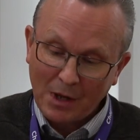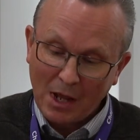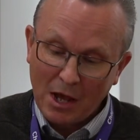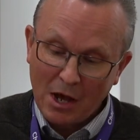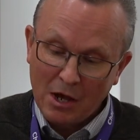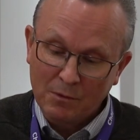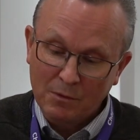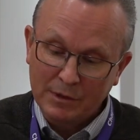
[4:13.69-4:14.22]

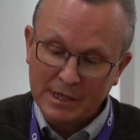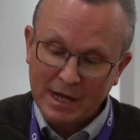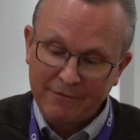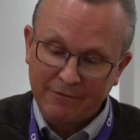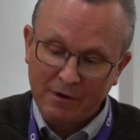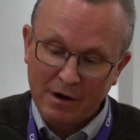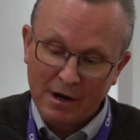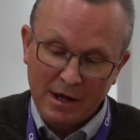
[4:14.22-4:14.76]
I will
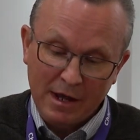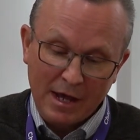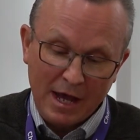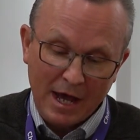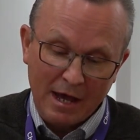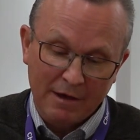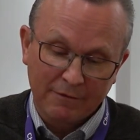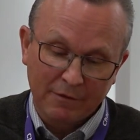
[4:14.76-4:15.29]
never,
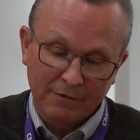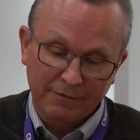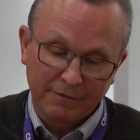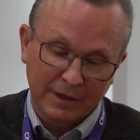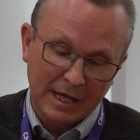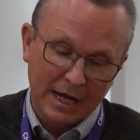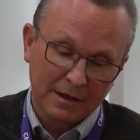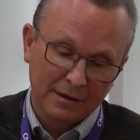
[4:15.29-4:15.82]
ever
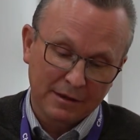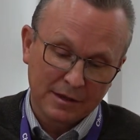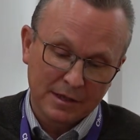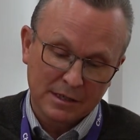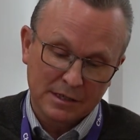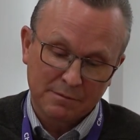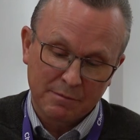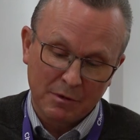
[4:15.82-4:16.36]
forget
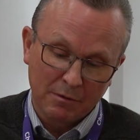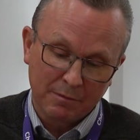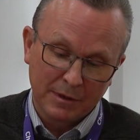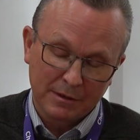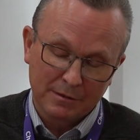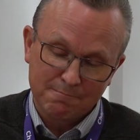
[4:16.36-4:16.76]
this moment.